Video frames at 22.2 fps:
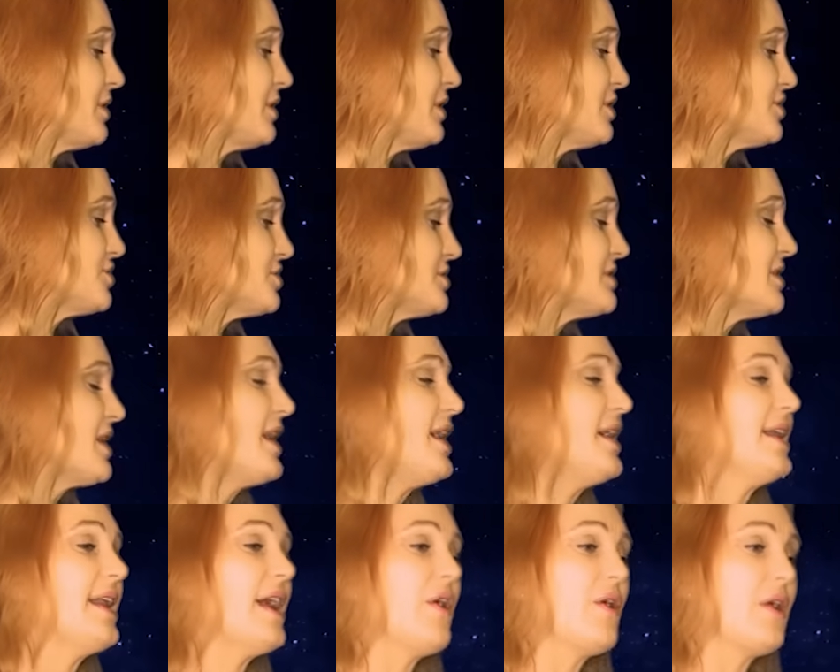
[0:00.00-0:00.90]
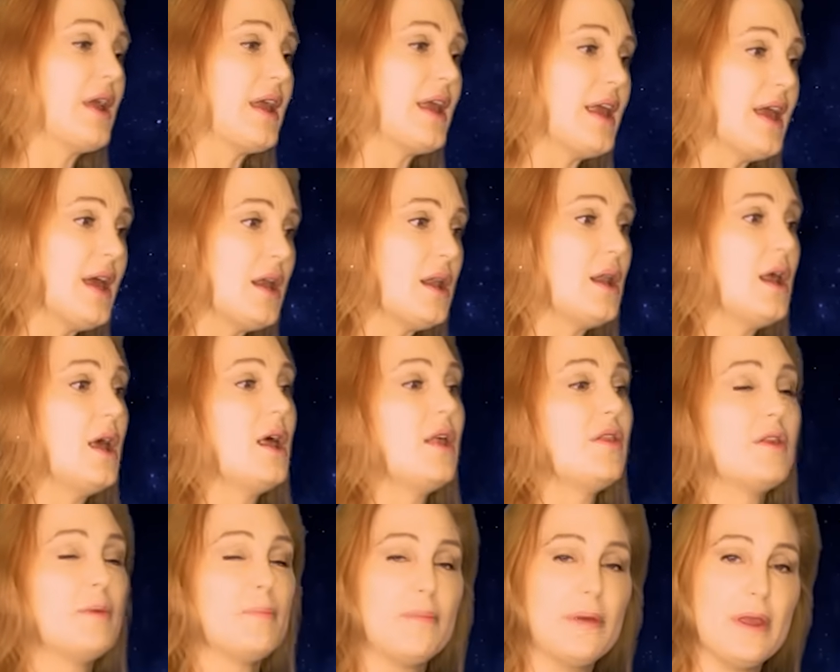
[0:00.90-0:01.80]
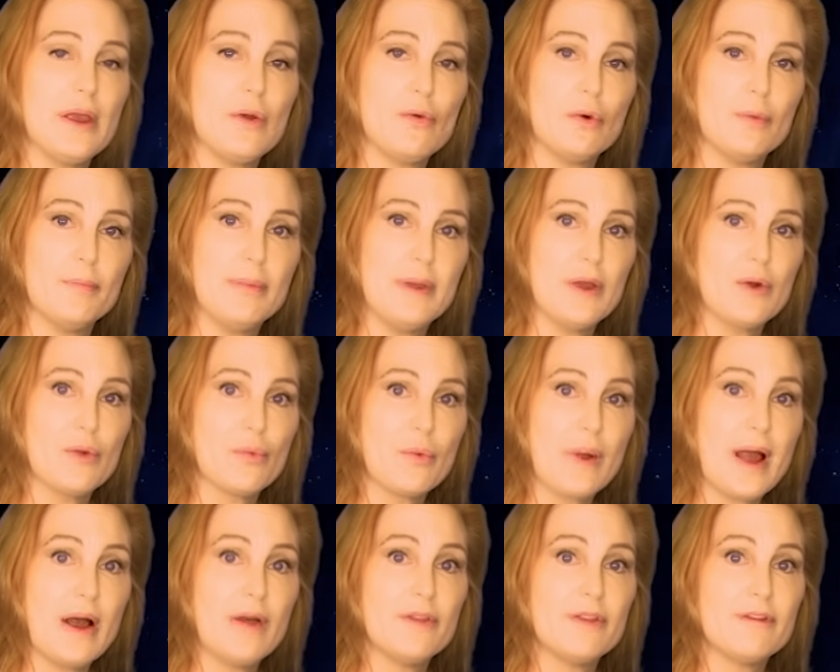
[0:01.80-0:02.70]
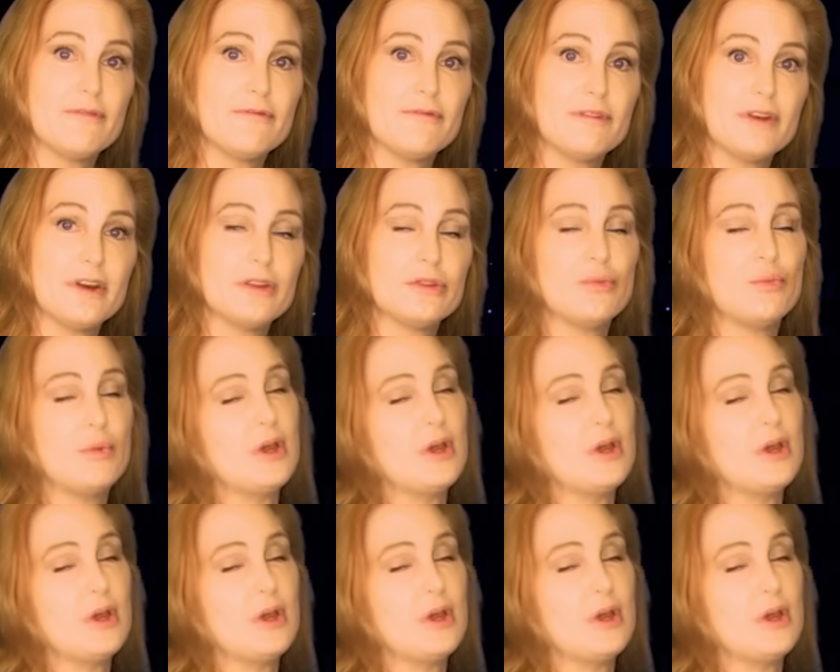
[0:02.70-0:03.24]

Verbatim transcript: conditions. Now again, the peak will be around the 5th.